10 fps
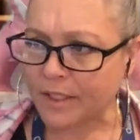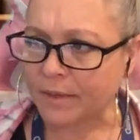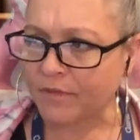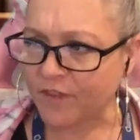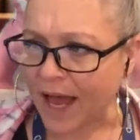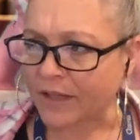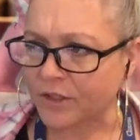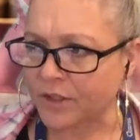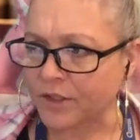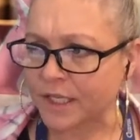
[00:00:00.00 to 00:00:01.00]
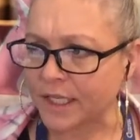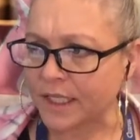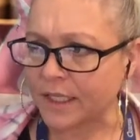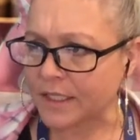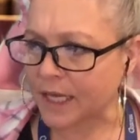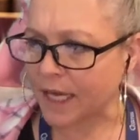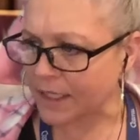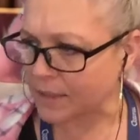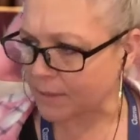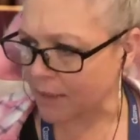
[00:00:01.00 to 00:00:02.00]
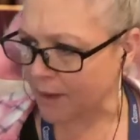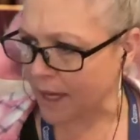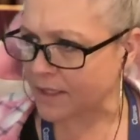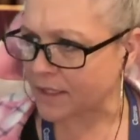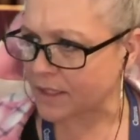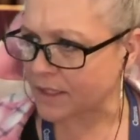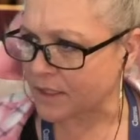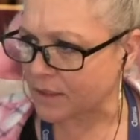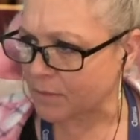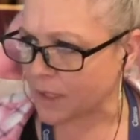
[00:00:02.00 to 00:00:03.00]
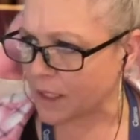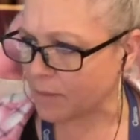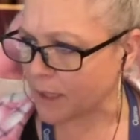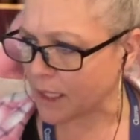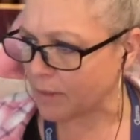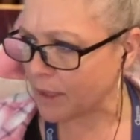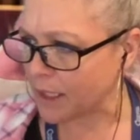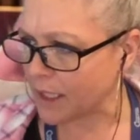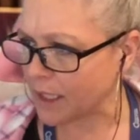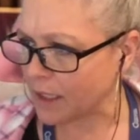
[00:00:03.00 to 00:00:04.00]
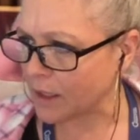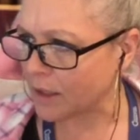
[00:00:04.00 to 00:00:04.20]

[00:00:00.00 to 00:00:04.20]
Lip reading: factors in this case. Let me get past this. This is me.